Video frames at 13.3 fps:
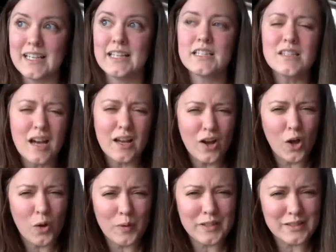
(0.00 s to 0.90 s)
It's not
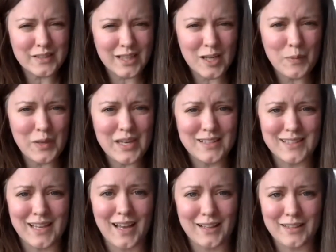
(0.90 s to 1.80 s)
always going to be
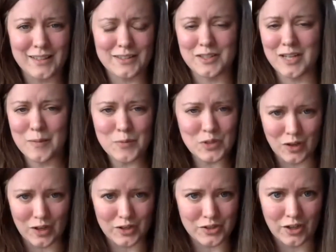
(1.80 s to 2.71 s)
exactly the same
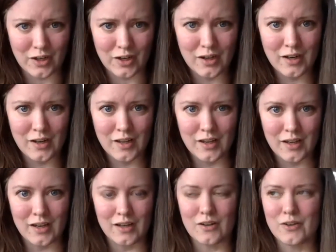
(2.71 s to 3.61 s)
structure.
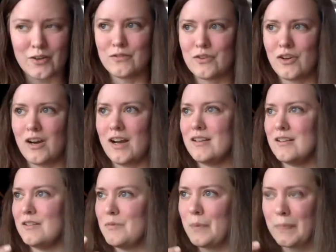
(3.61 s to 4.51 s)
You've got
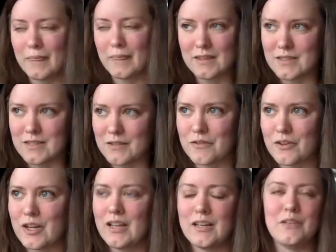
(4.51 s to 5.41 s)

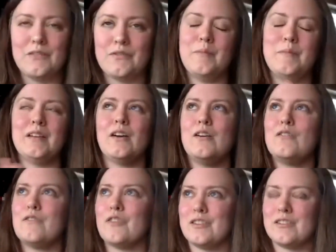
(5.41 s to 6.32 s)

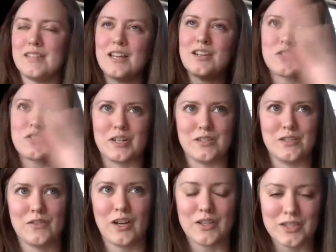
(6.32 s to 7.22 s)
over the centuries,
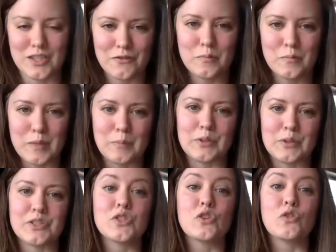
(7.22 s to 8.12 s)
you've got different people
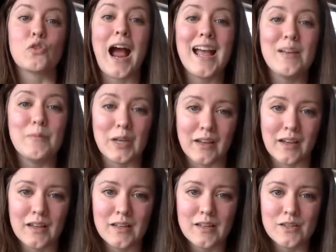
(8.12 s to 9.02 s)

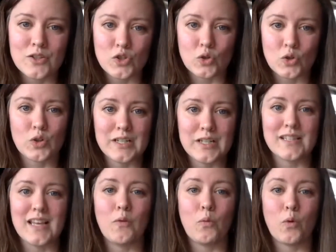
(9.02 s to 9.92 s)
describing stories
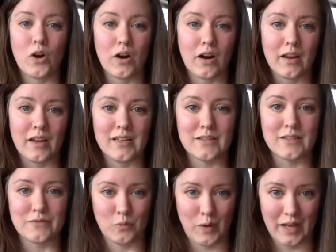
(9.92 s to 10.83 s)
that work in
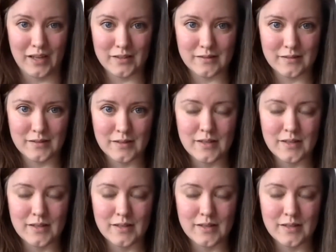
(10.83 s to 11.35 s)
different ways.